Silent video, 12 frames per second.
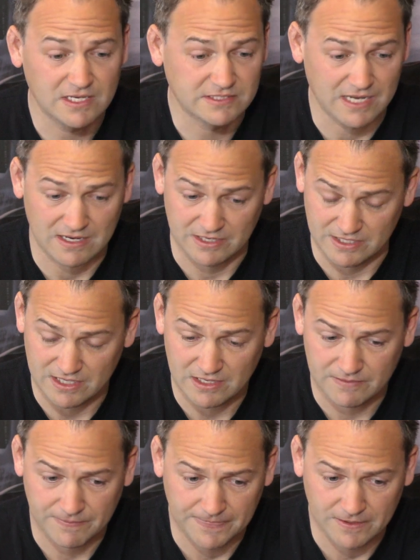Exactly.
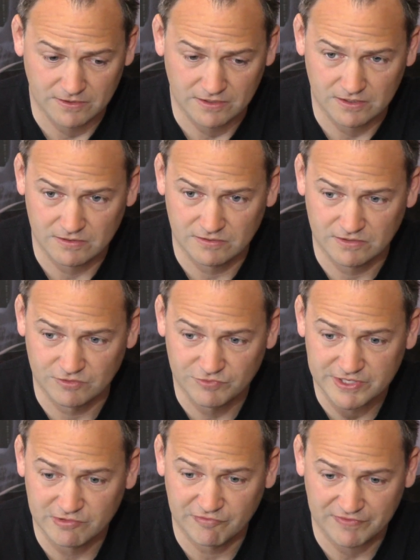The
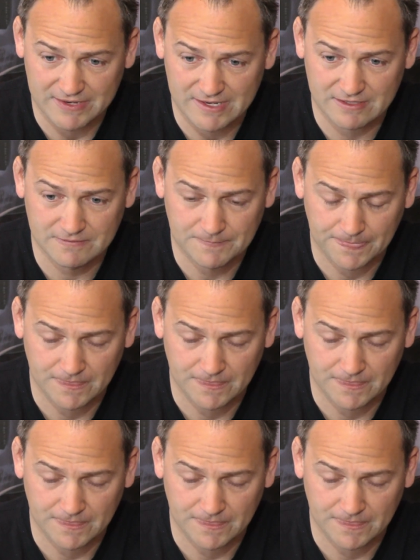real feeling